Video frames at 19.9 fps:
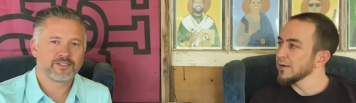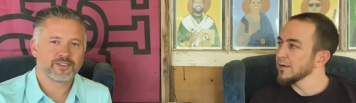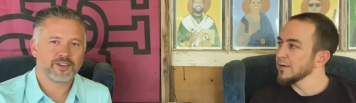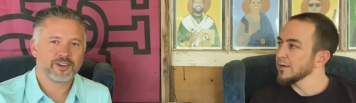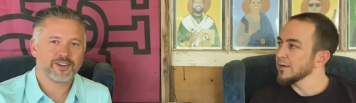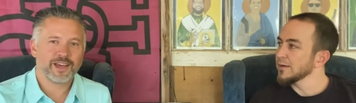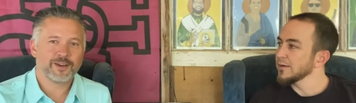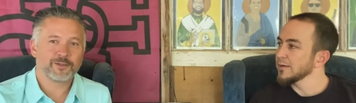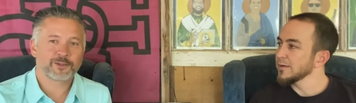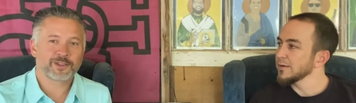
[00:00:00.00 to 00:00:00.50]

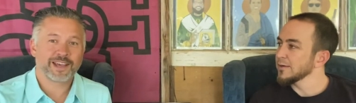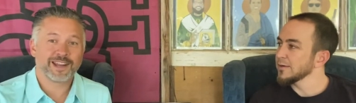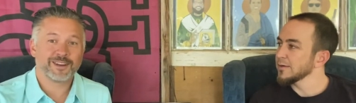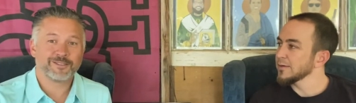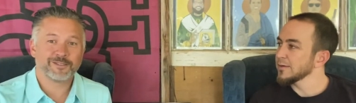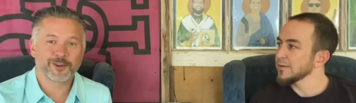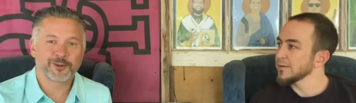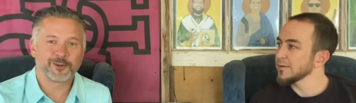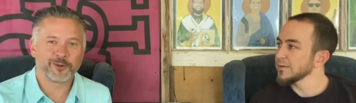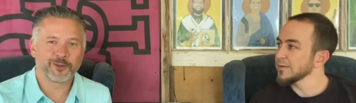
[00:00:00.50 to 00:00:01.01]
Speaker 1: so that was kind
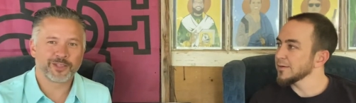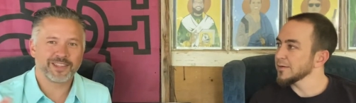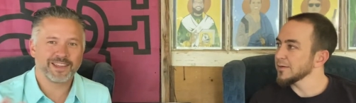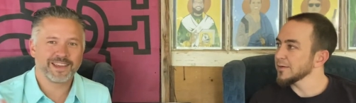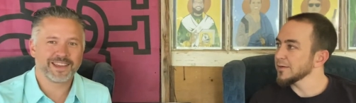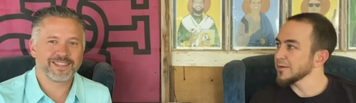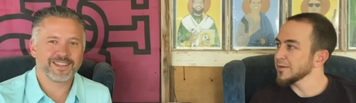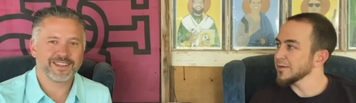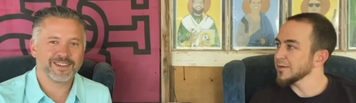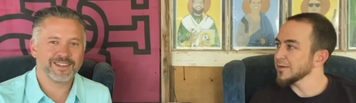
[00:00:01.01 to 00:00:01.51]
of a cool
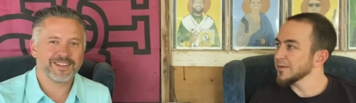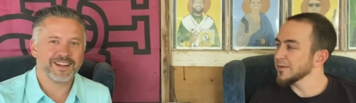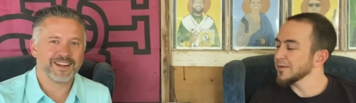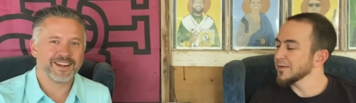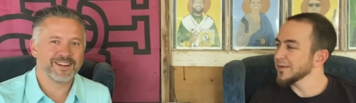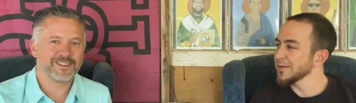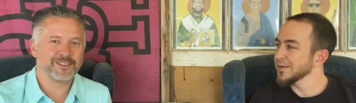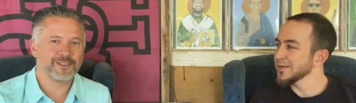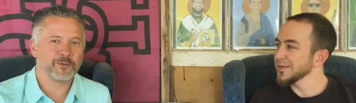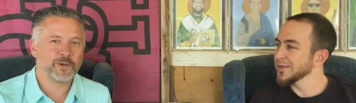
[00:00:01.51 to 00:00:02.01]
thing that
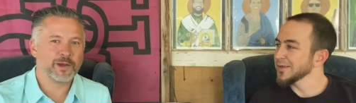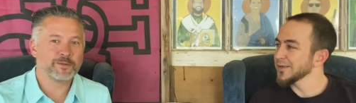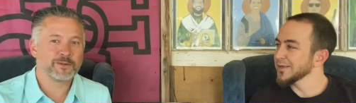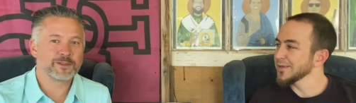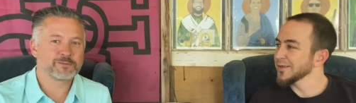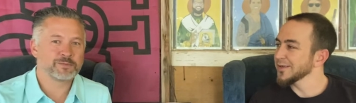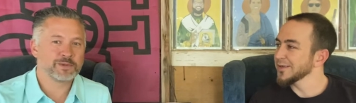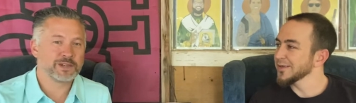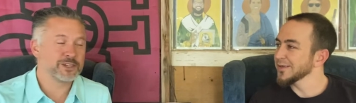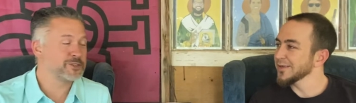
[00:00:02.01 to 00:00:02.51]
uh, the
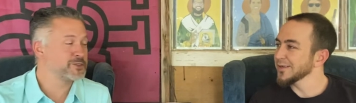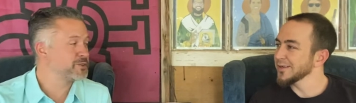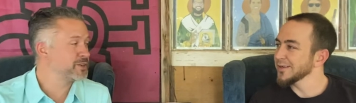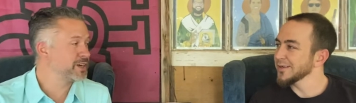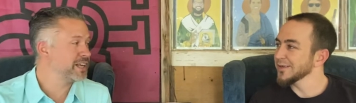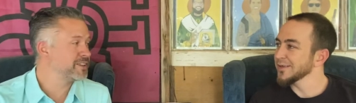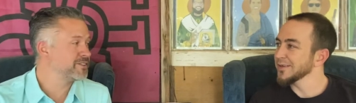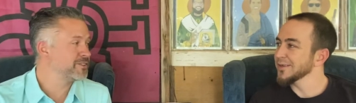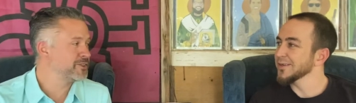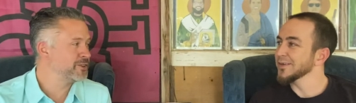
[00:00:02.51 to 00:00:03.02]
women's ministry
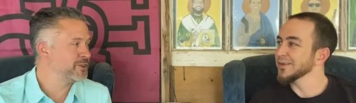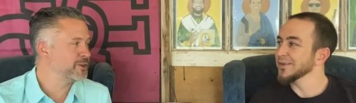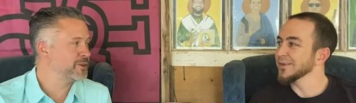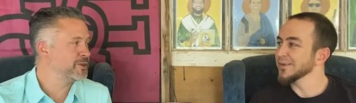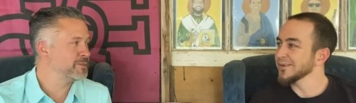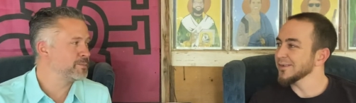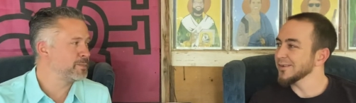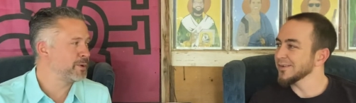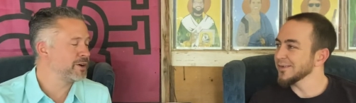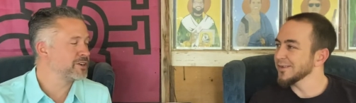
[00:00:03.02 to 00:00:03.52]
got to do
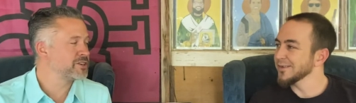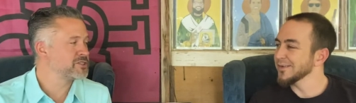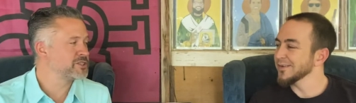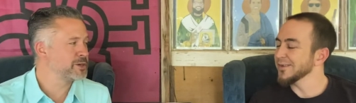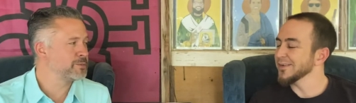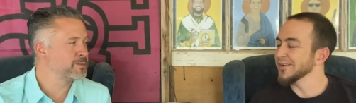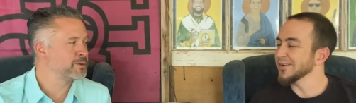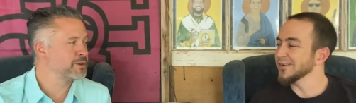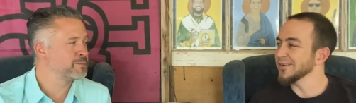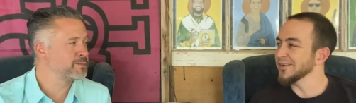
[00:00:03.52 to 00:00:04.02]
in
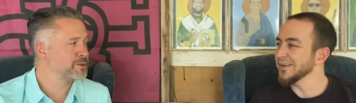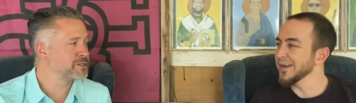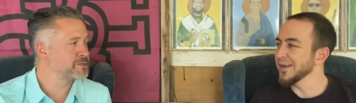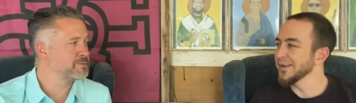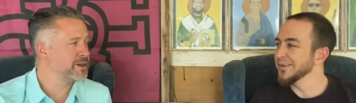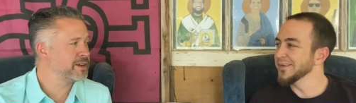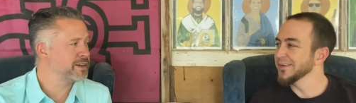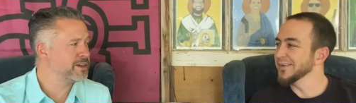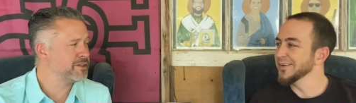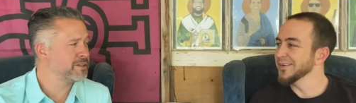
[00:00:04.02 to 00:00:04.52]
partnership with
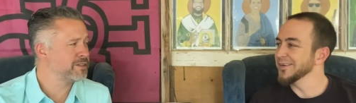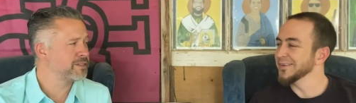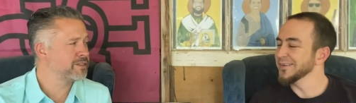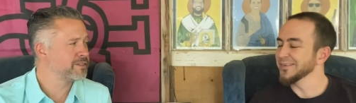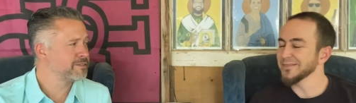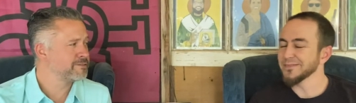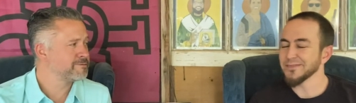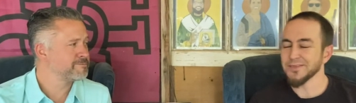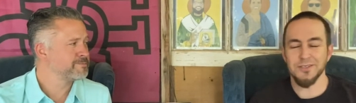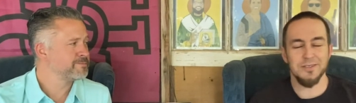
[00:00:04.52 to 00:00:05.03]
Prisma Health.
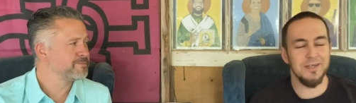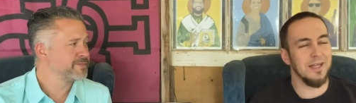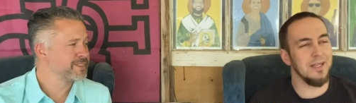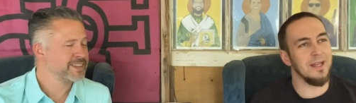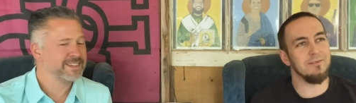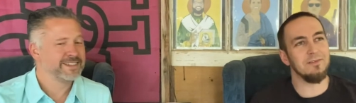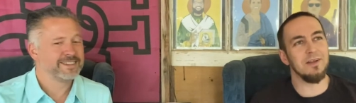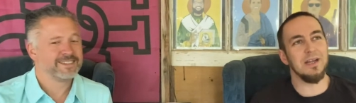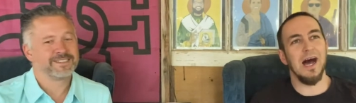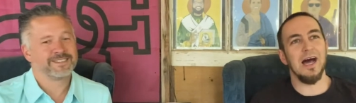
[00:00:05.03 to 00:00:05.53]
Dude, I
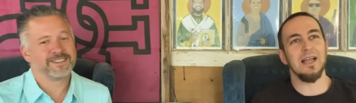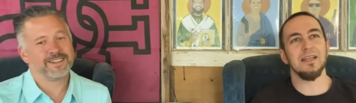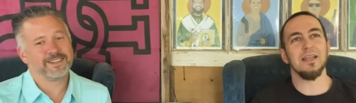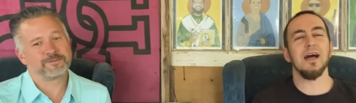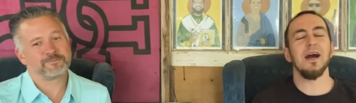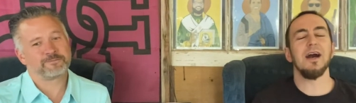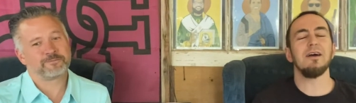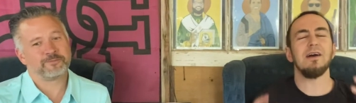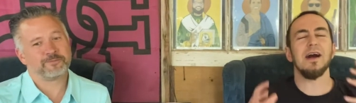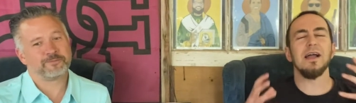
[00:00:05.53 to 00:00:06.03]
love it. I
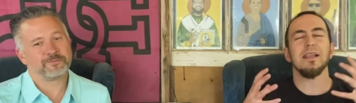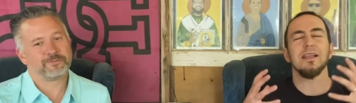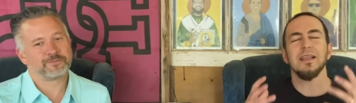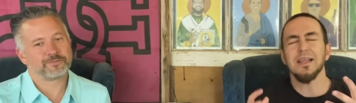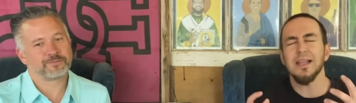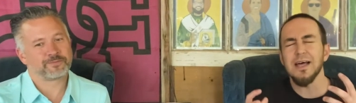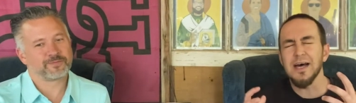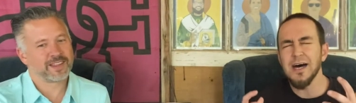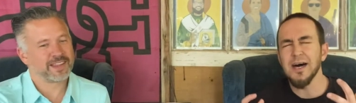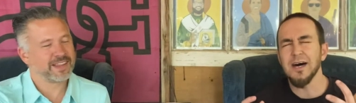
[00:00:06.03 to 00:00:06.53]
love
Speaker 2: I
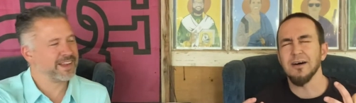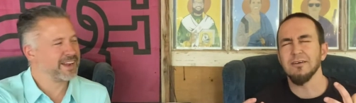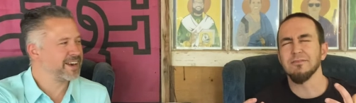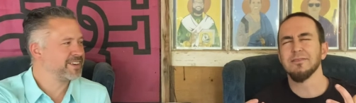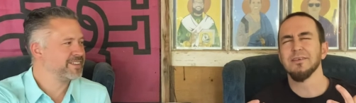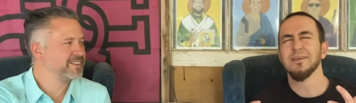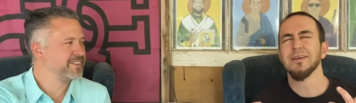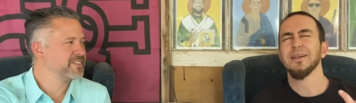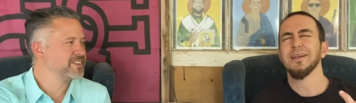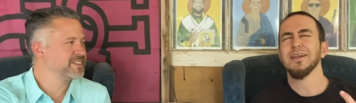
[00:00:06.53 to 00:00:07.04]
love
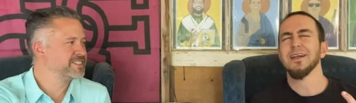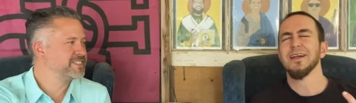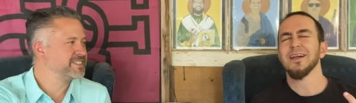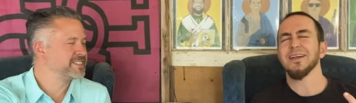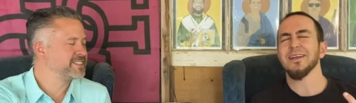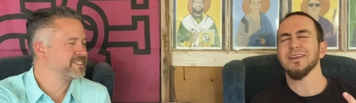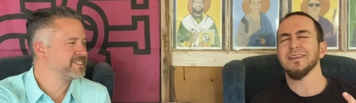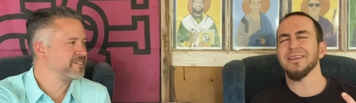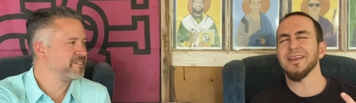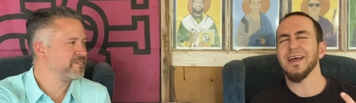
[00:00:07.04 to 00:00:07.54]

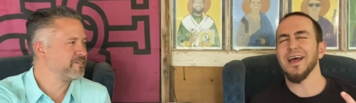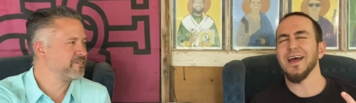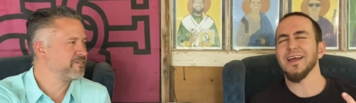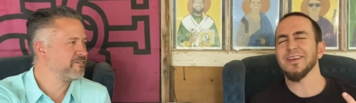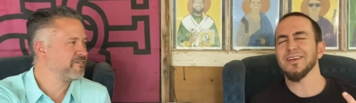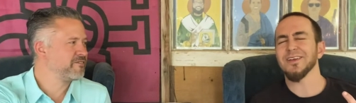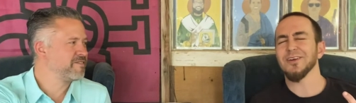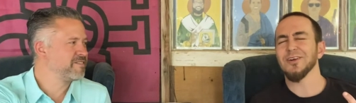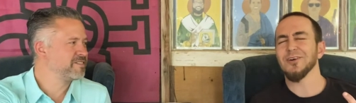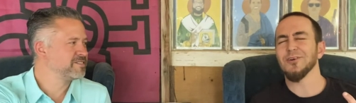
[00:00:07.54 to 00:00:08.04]

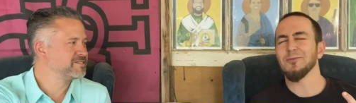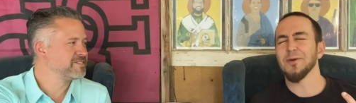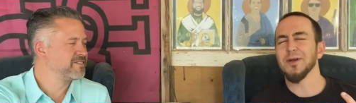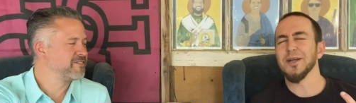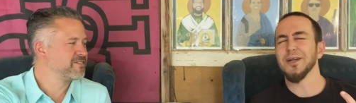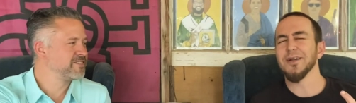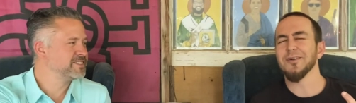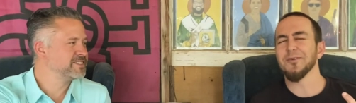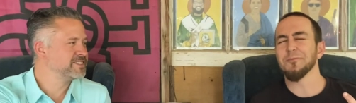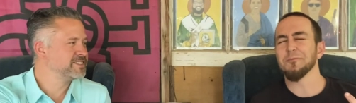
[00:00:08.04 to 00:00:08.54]
that
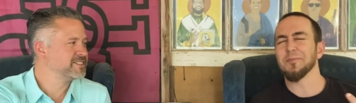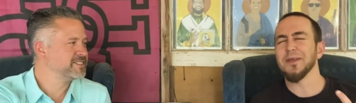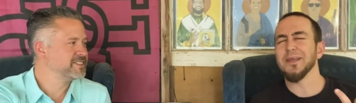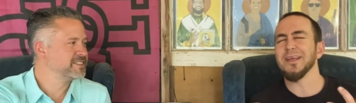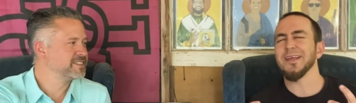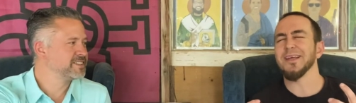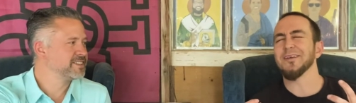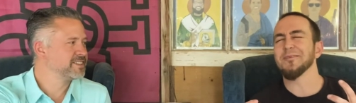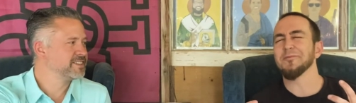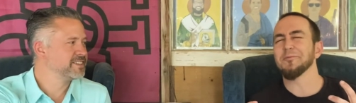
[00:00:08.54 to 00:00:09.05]
we're
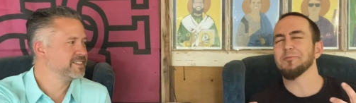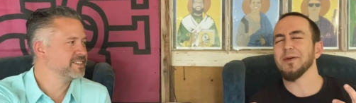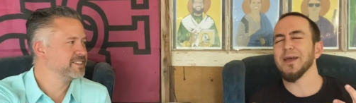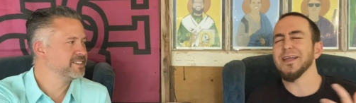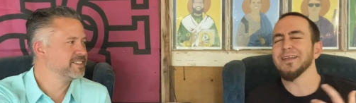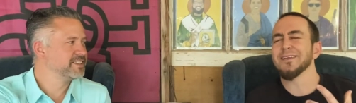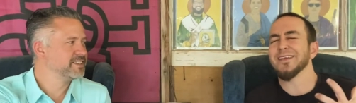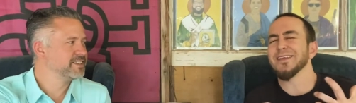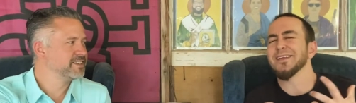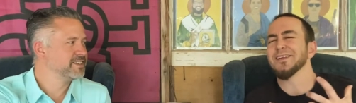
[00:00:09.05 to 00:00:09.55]
being
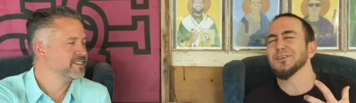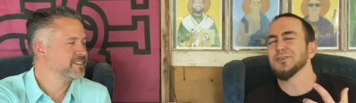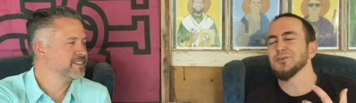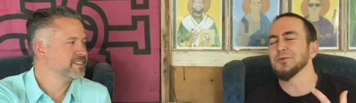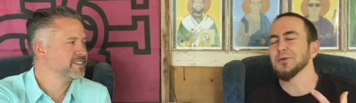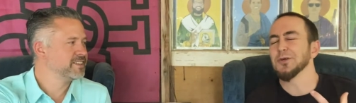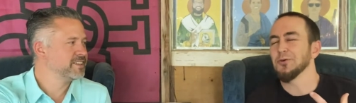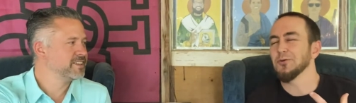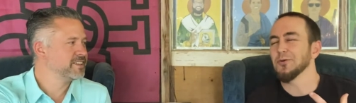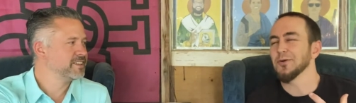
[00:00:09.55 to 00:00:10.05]
painted into
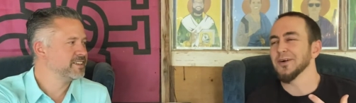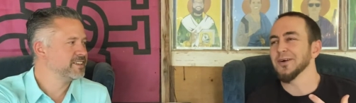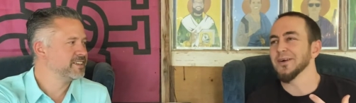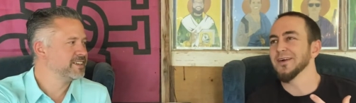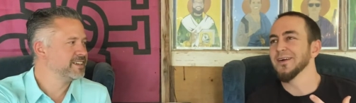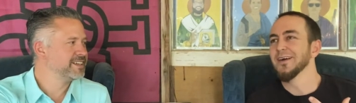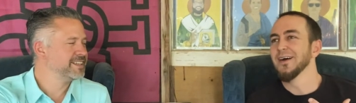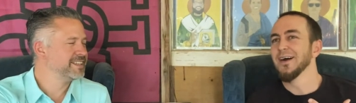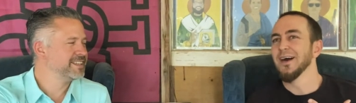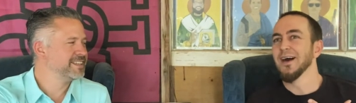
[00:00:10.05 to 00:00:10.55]
a corner
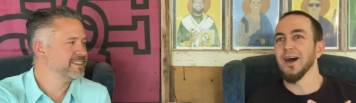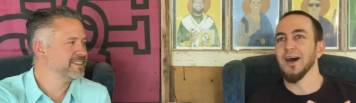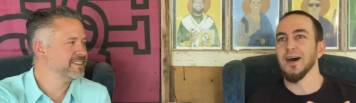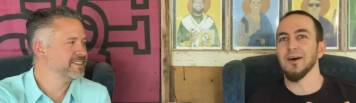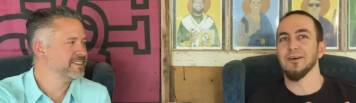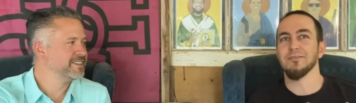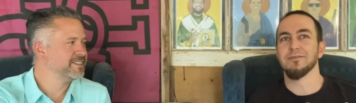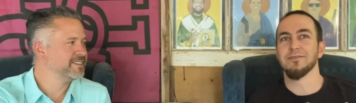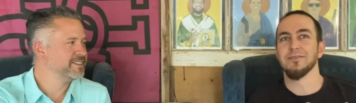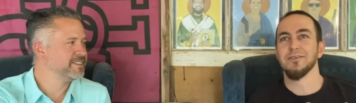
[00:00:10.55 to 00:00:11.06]

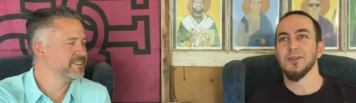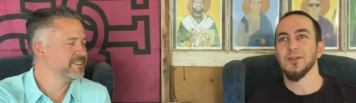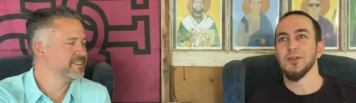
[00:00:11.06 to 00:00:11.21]
of